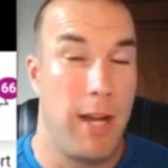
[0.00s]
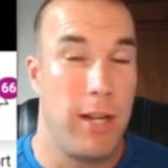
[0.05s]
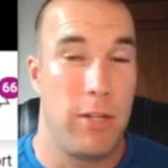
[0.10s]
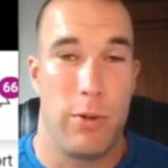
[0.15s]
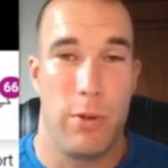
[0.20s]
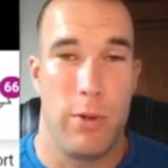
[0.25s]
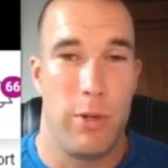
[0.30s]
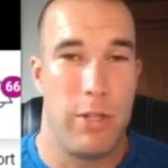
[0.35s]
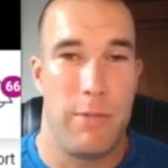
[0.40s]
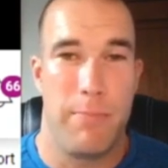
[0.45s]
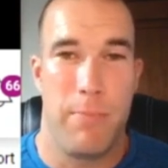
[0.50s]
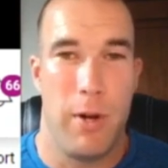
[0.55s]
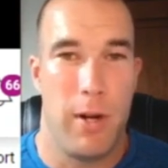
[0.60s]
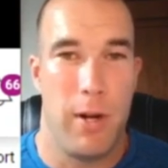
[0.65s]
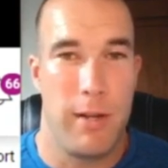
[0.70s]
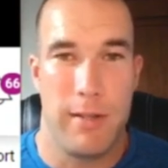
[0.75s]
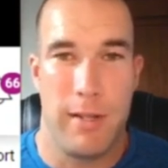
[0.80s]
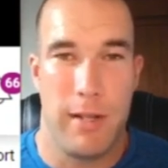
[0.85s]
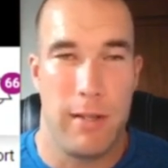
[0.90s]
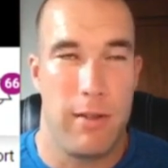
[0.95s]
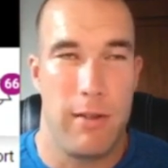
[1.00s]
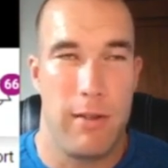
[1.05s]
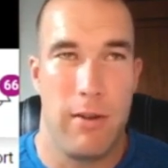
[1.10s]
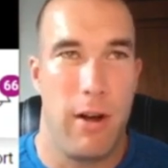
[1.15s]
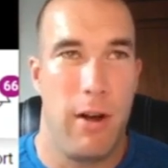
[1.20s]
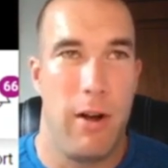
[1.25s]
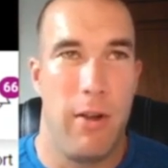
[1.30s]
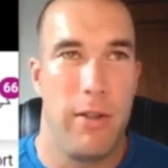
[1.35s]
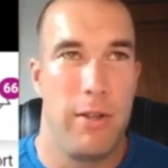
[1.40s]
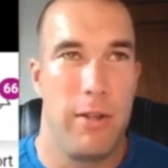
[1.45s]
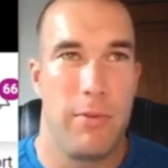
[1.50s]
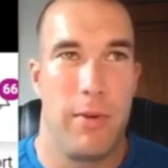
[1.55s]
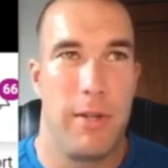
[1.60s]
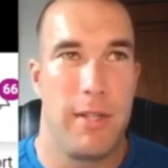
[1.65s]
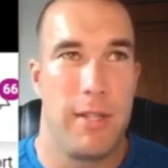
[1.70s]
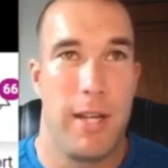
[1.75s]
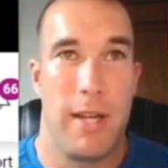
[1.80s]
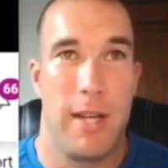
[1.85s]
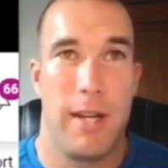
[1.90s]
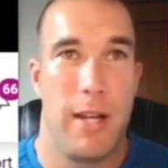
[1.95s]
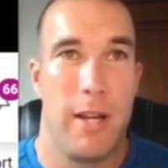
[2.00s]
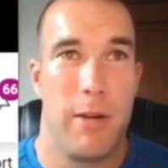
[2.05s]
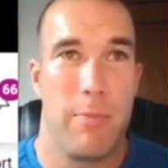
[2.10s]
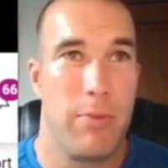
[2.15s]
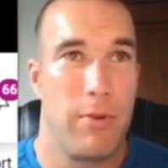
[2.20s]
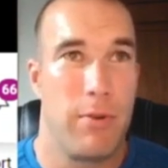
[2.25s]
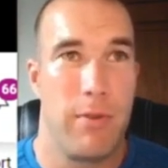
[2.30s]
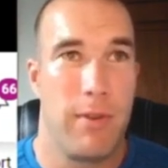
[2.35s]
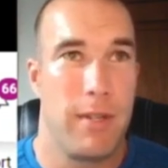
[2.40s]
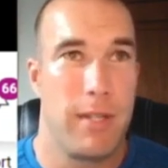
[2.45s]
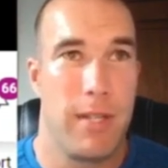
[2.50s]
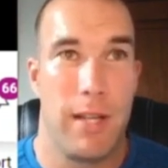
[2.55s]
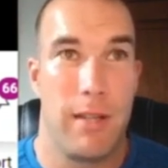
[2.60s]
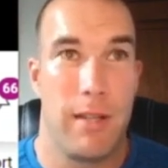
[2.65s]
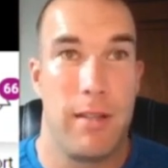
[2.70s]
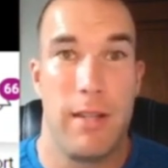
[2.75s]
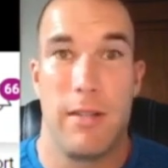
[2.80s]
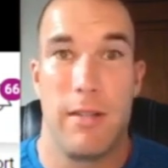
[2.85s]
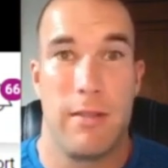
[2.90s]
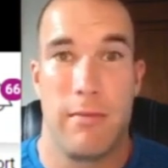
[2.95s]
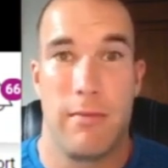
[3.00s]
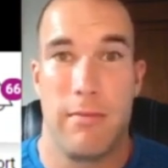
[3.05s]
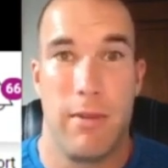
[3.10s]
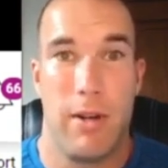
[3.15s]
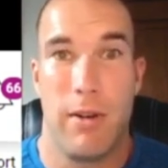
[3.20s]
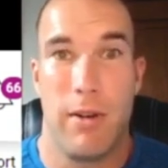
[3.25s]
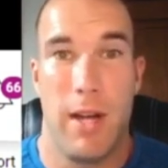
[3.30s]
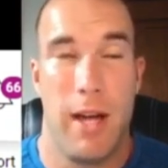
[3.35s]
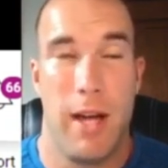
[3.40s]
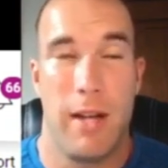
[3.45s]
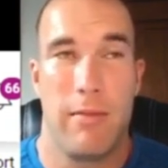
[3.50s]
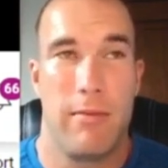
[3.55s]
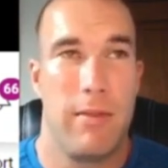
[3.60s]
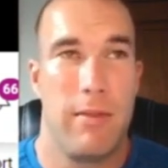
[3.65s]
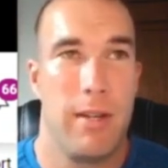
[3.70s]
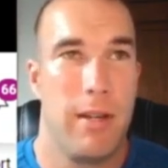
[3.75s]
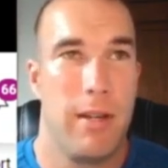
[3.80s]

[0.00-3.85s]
I just told Experian, I was like, dude, all these ones I did not approve as like these are not